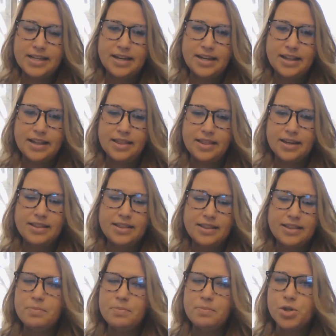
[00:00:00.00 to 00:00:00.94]
I think
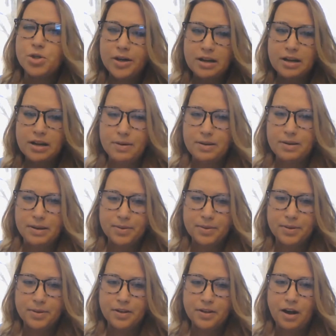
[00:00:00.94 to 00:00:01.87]
the majority of my
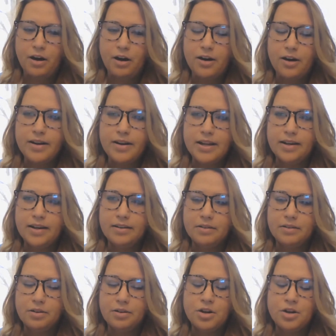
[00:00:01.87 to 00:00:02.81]
people already
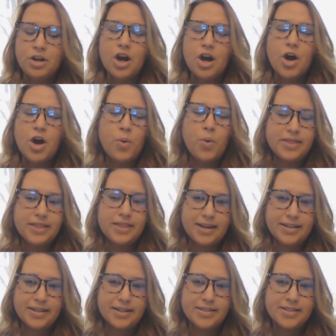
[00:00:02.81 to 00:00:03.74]
know what that
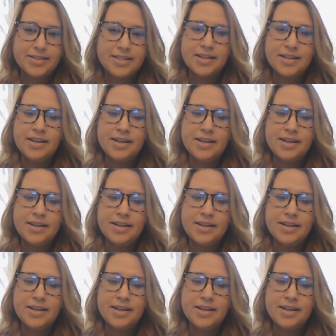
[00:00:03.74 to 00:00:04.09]
is.